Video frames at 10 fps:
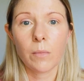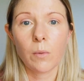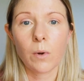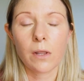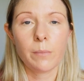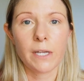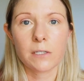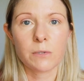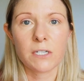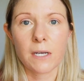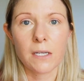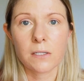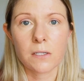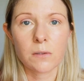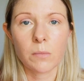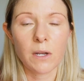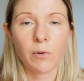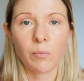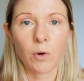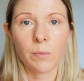one of the biggest mistakes that somebody
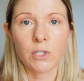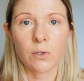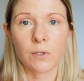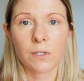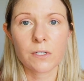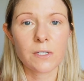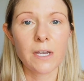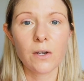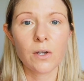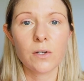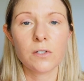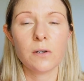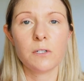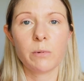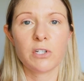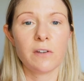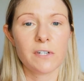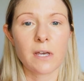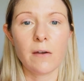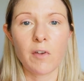with more mature skin can do, especially if
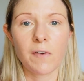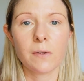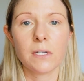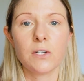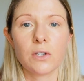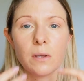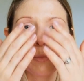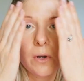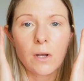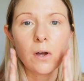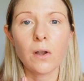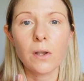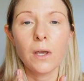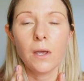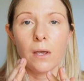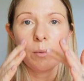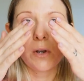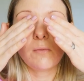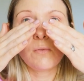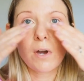it's a heavy foundation. They put it on, put
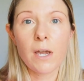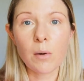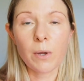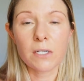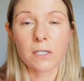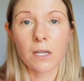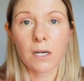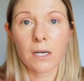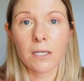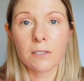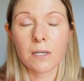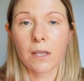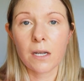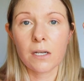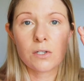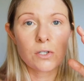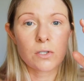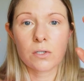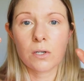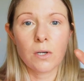it right up under the eyes, and then it's
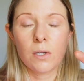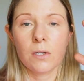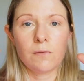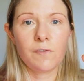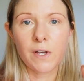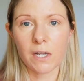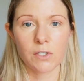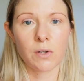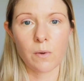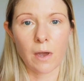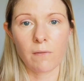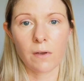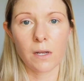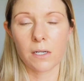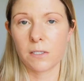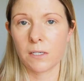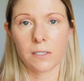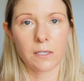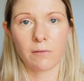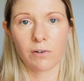just far too heavy and it
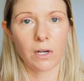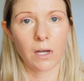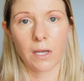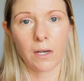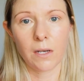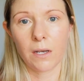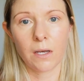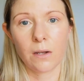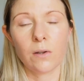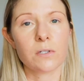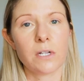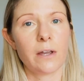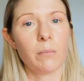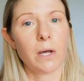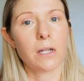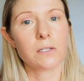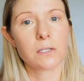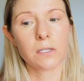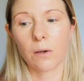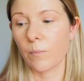sticks in every line and looks like a mask,
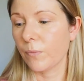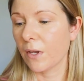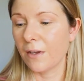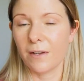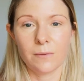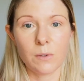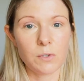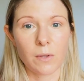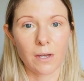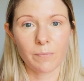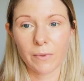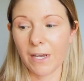so don't do that.